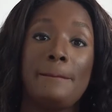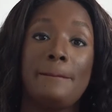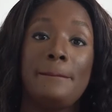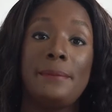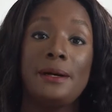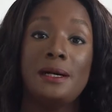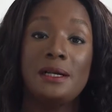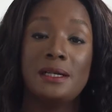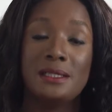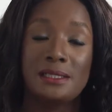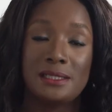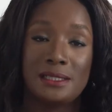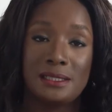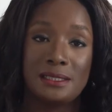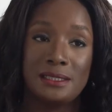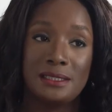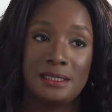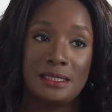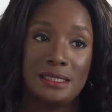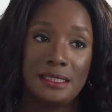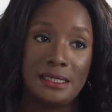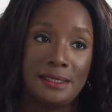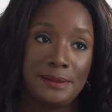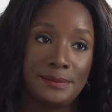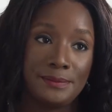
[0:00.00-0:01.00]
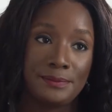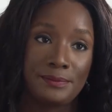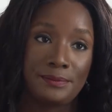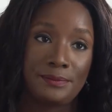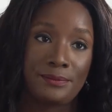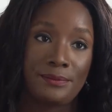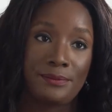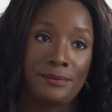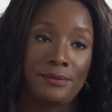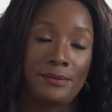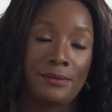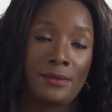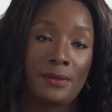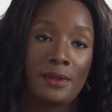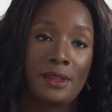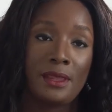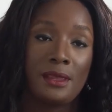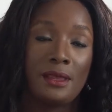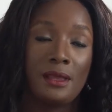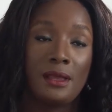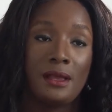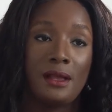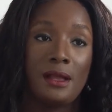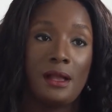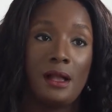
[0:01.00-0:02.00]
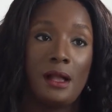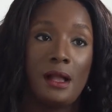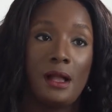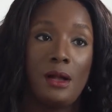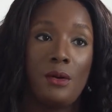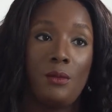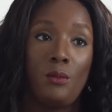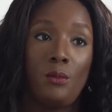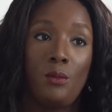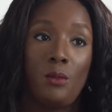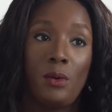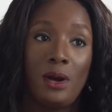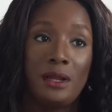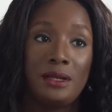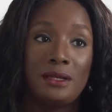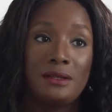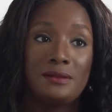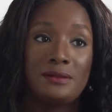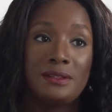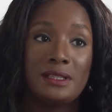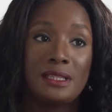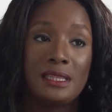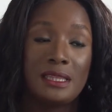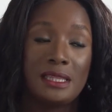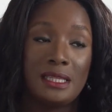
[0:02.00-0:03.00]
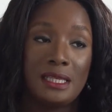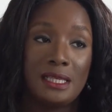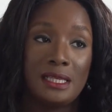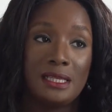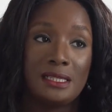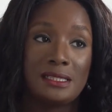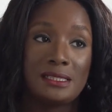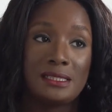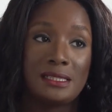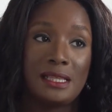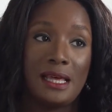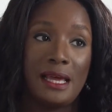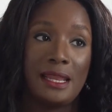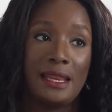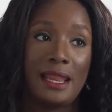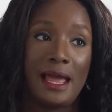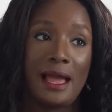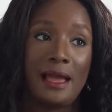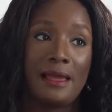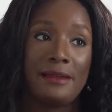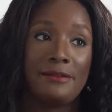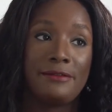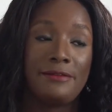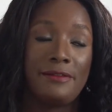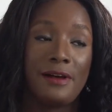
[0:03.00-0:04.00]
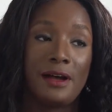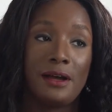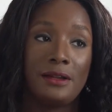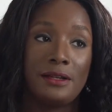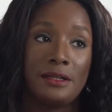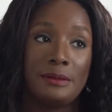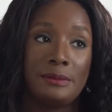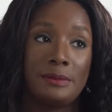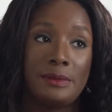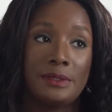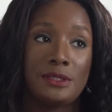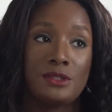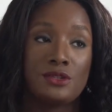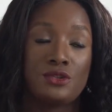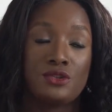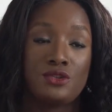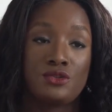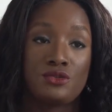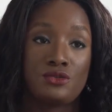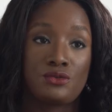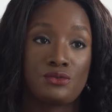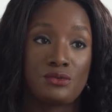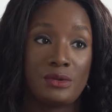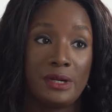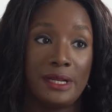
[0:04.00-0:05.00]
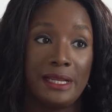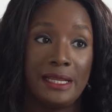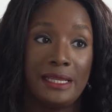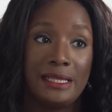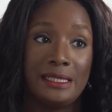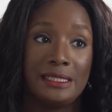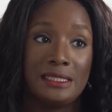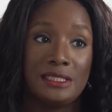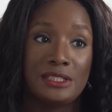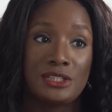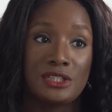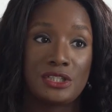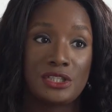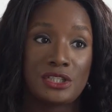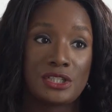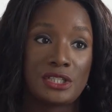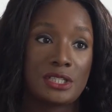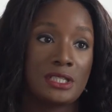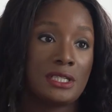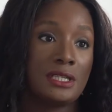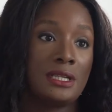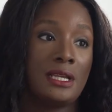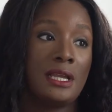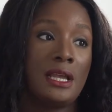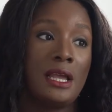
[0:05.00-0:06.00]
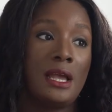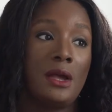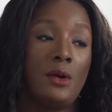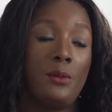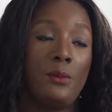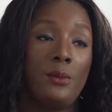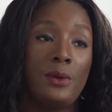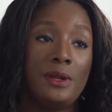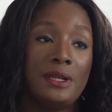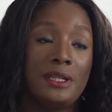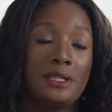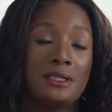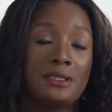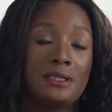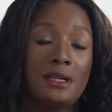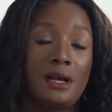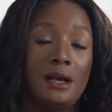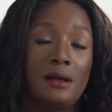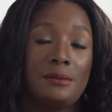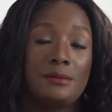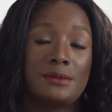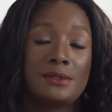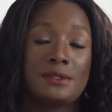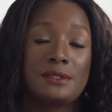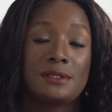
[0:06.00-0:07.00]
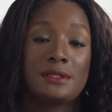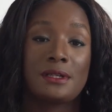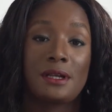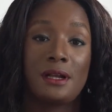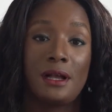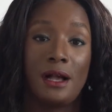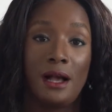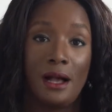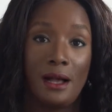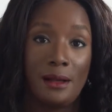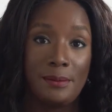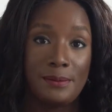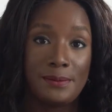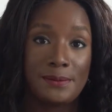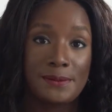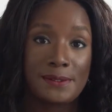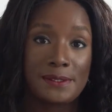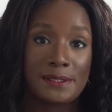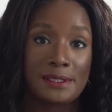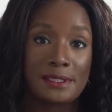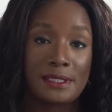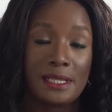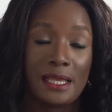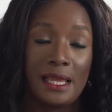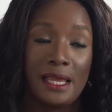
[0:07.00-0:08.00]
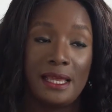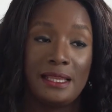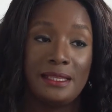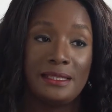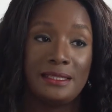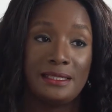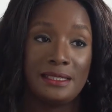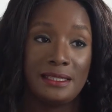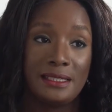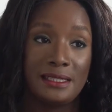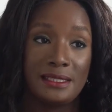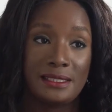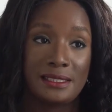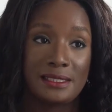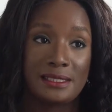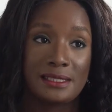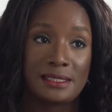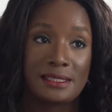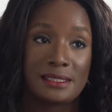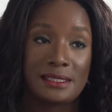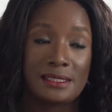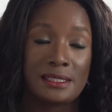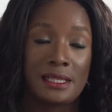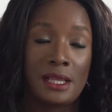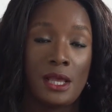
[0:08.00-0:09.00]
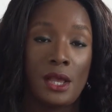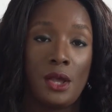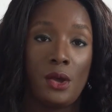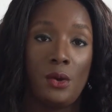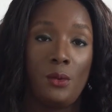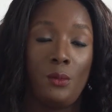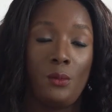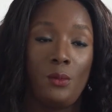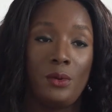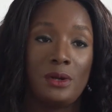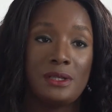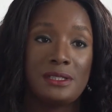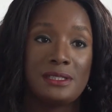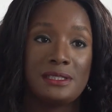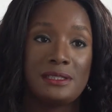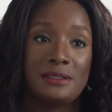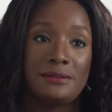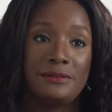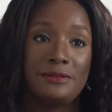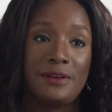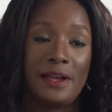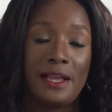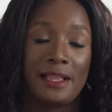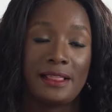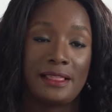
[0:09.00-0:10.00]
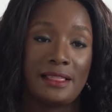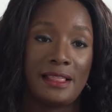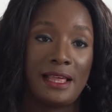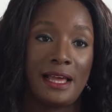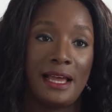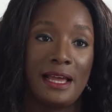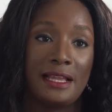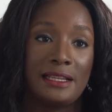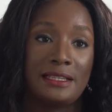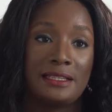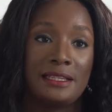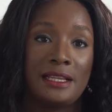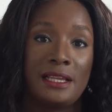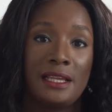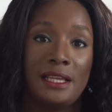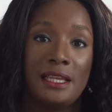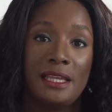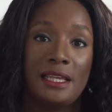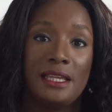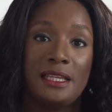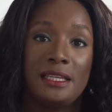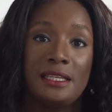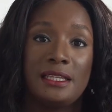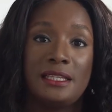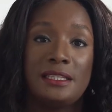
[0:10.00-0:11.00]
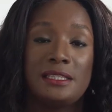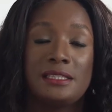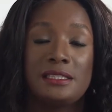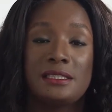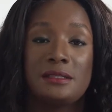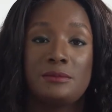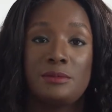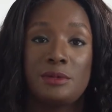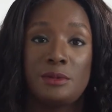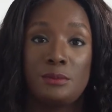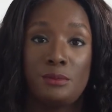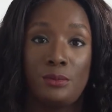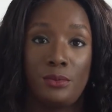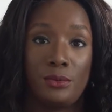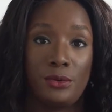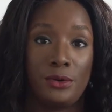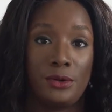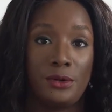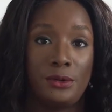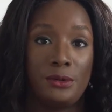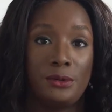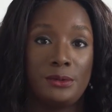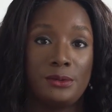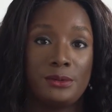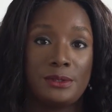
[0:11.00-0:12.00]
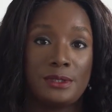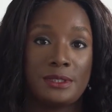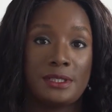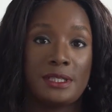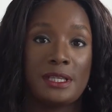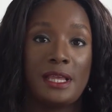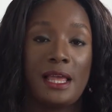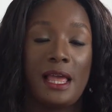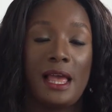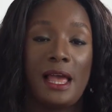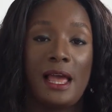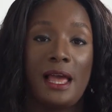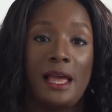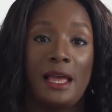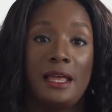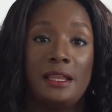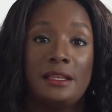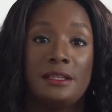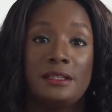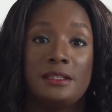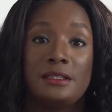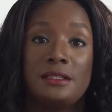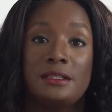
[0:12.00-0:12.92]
personally, one of the things that I found a bit strange when it comes to cups and discs was the fact that it needs to be boiled, and